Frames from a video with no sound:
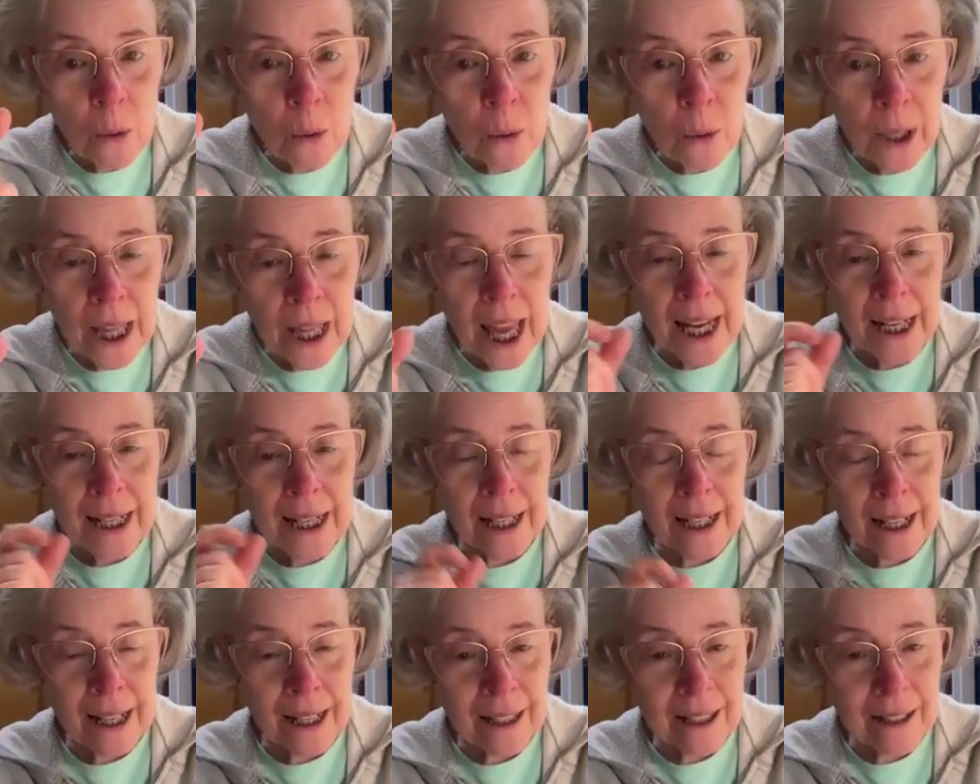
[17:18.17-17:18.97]

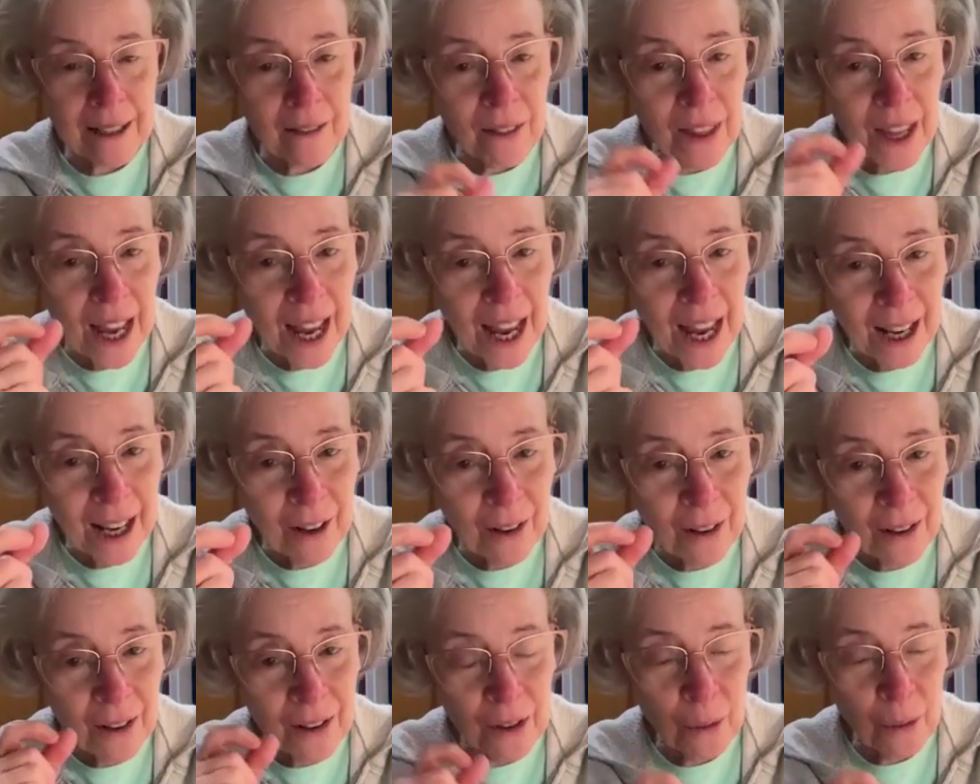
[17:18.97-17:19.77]
relatedness of the
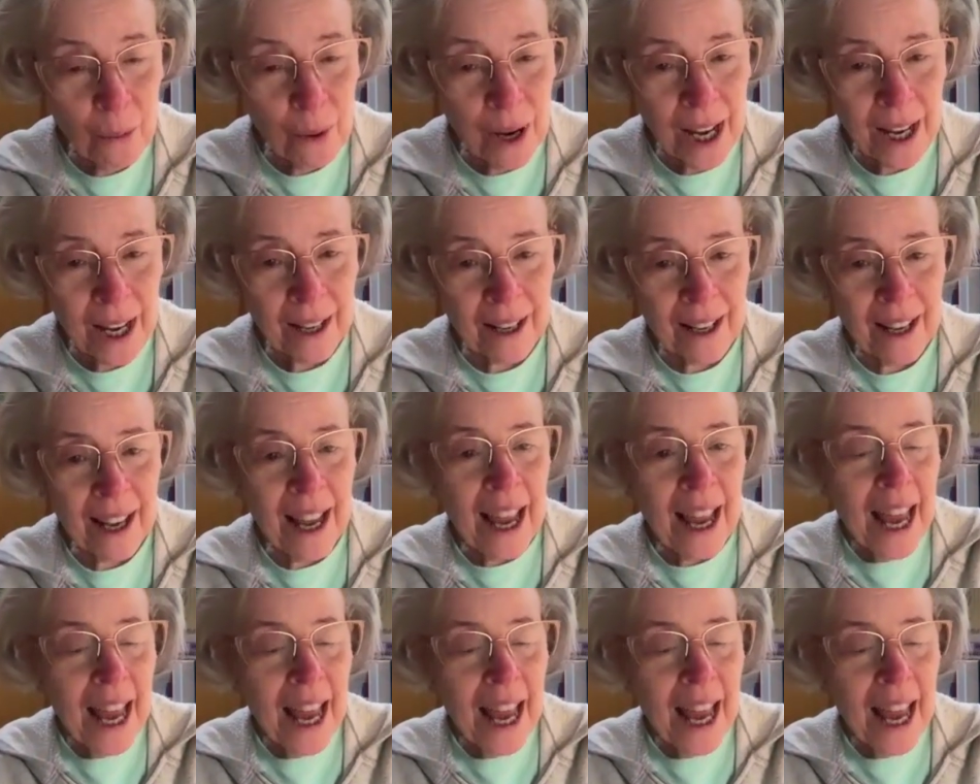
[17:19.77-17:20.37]
anchor and the wing.